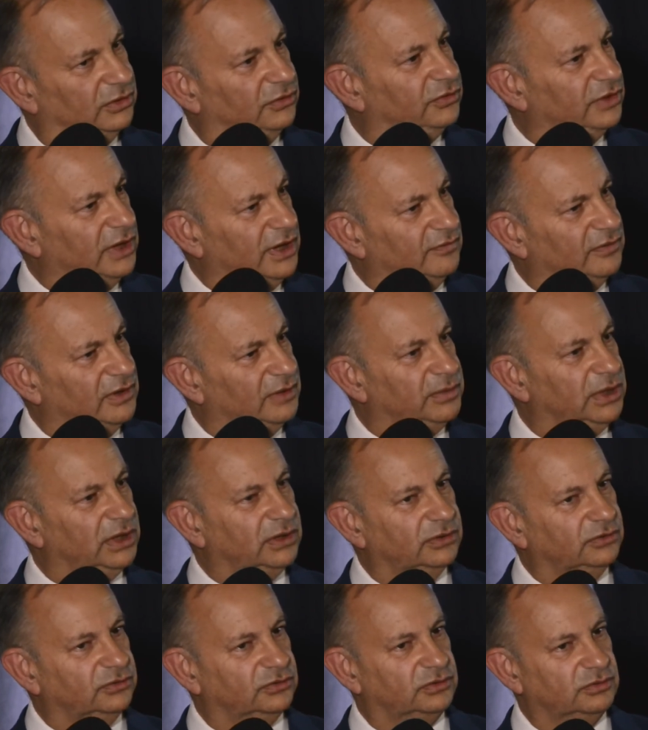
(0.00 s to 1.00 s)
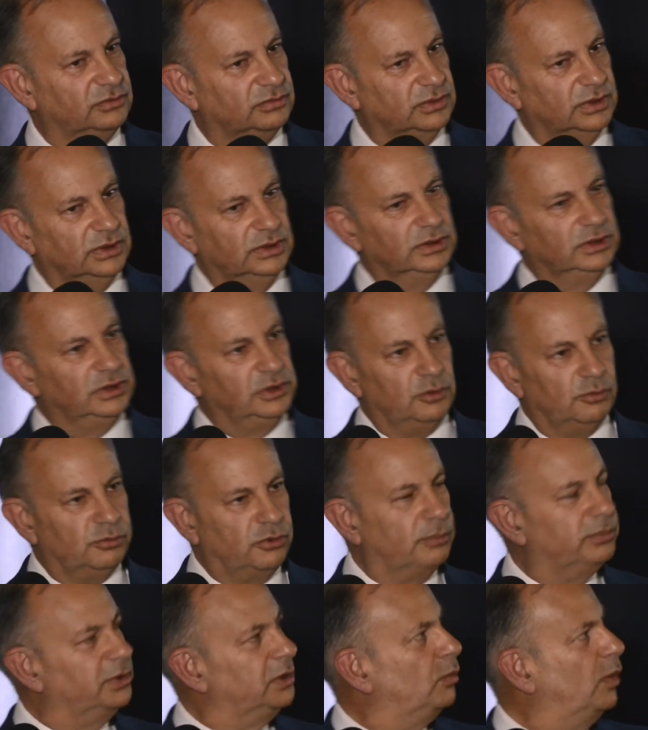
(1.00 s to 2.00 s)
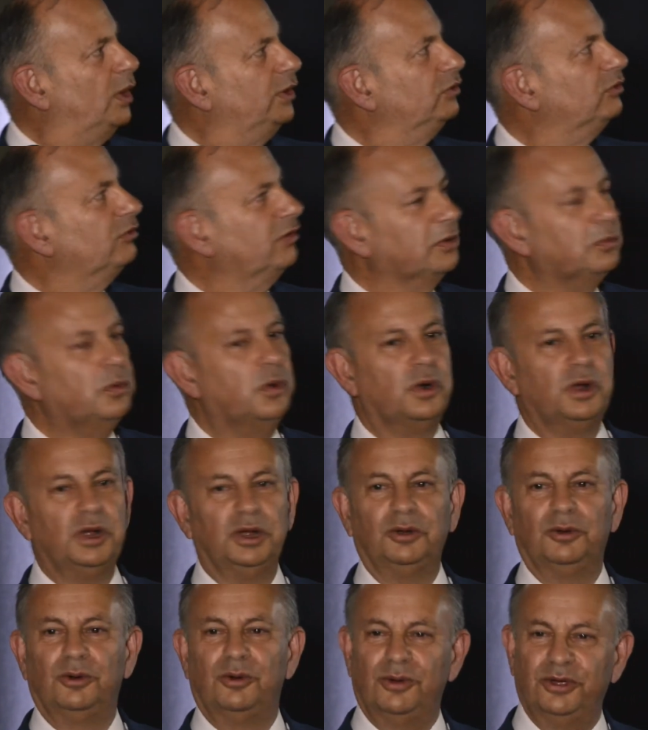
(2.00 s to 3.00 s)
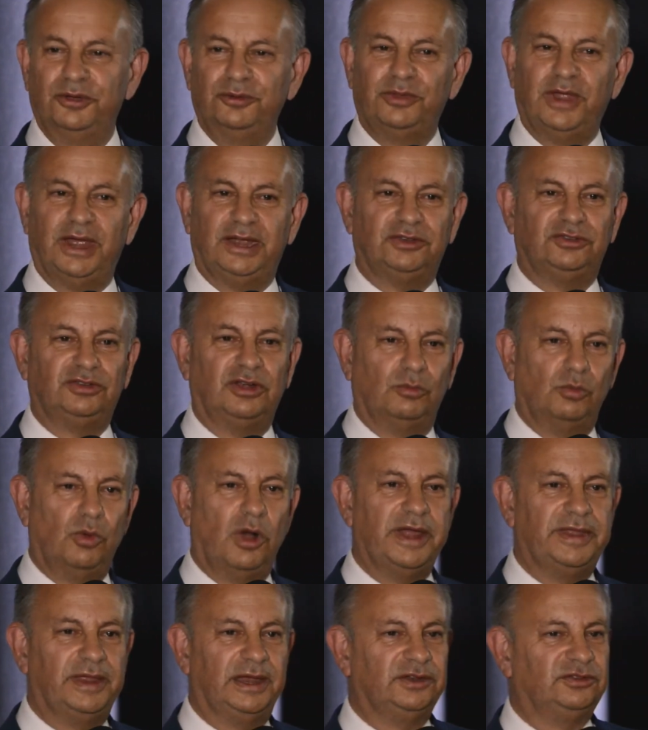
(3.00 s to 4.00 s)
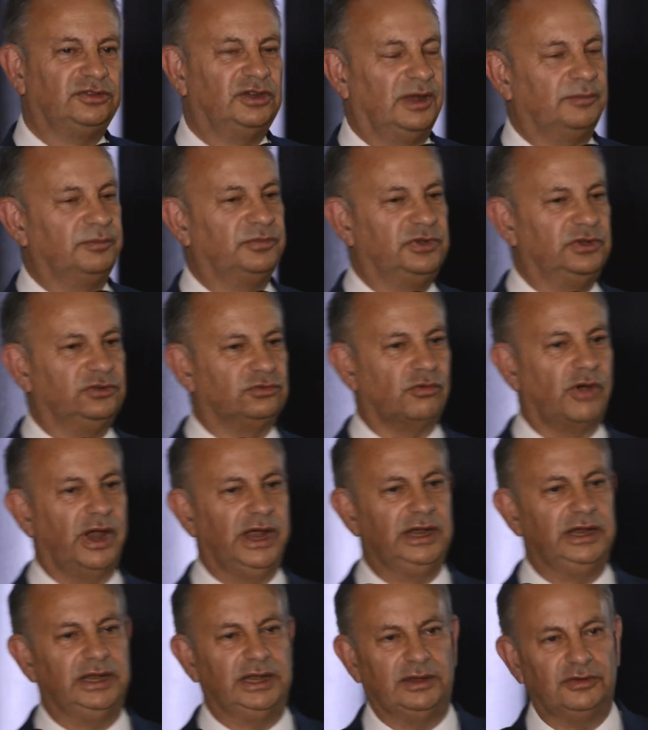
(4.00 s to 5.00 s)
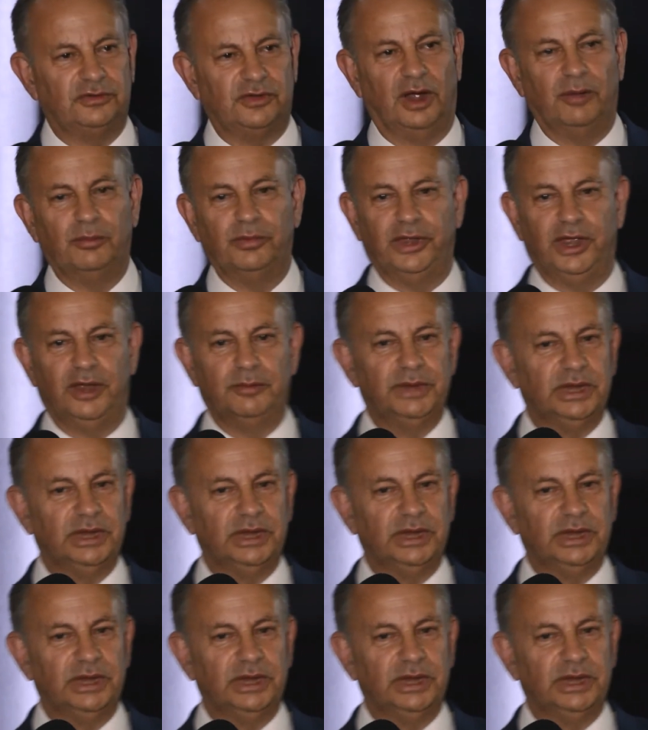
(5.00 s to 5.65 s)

this evening because you, you're probably wondering who that why that chap Disraeli is up there